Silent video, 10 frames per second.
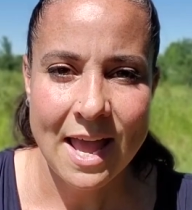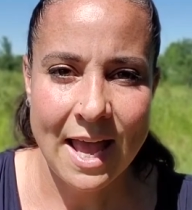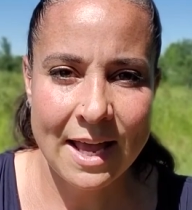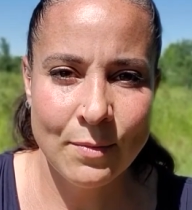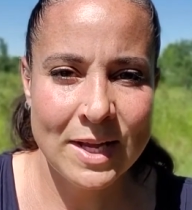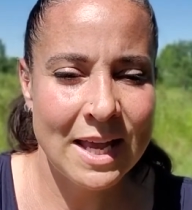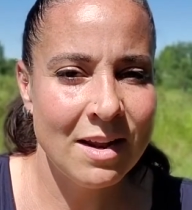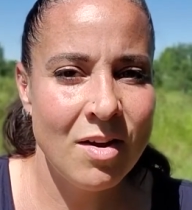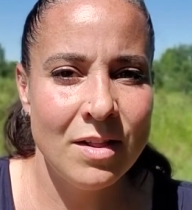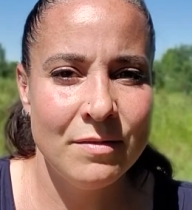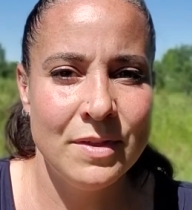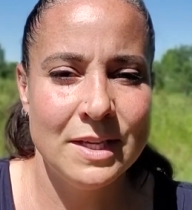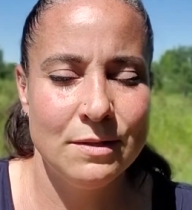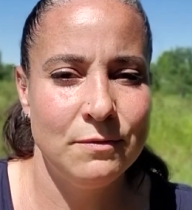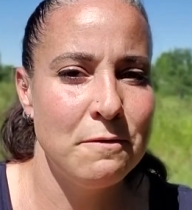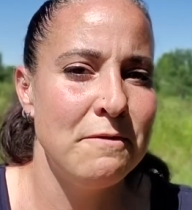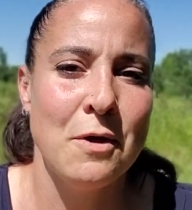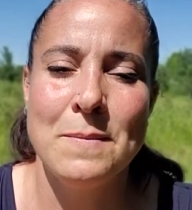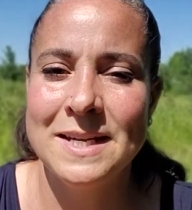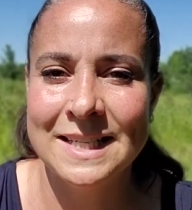And we get all of this
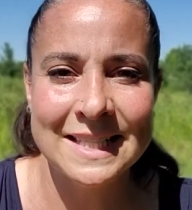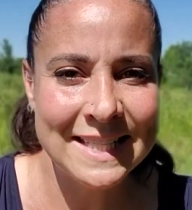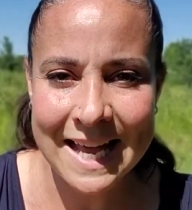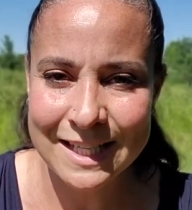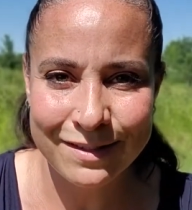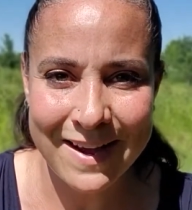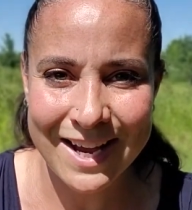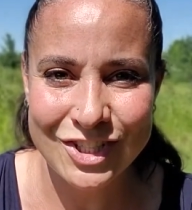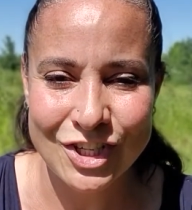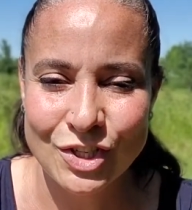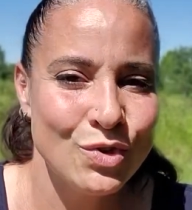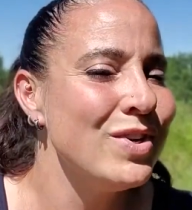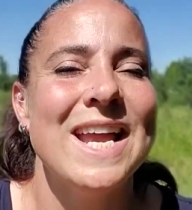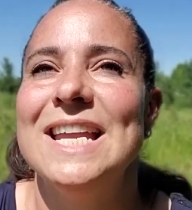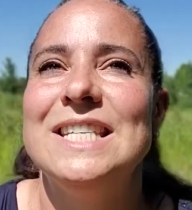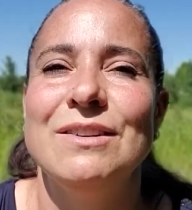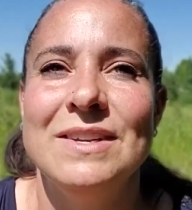fulfillment and satisfaction, creativity,